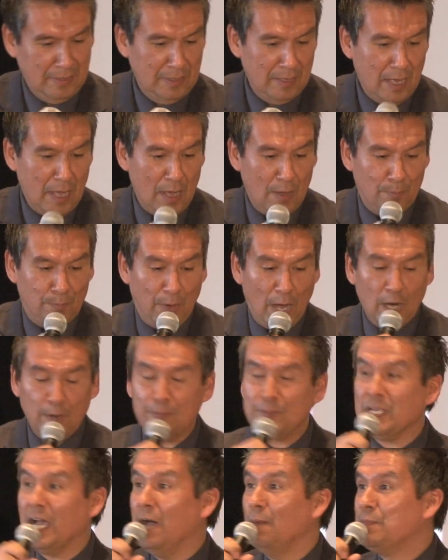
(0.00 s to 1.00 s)
Uh,
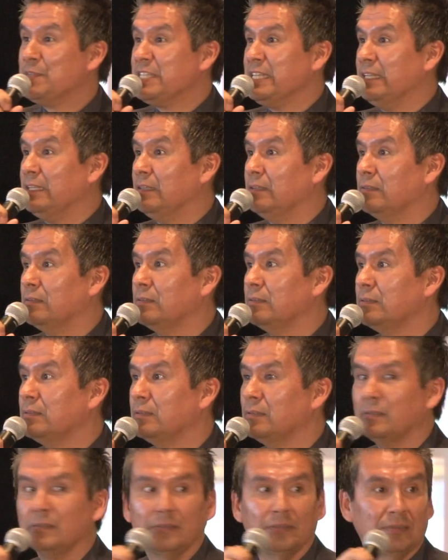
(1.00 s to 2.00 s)
Barb Thompson.
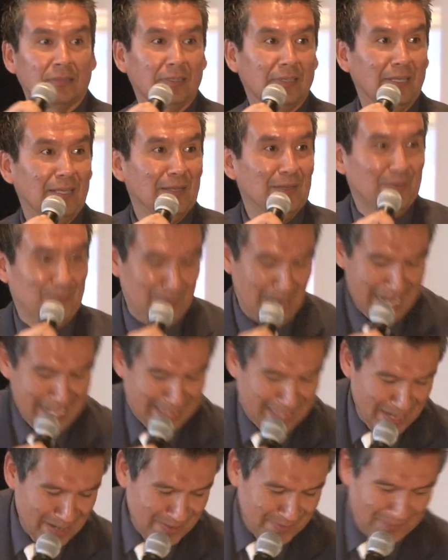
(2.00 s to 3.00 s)

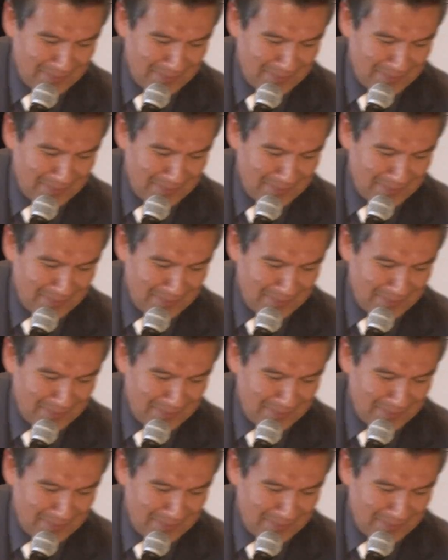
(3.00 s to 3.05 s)
Right there,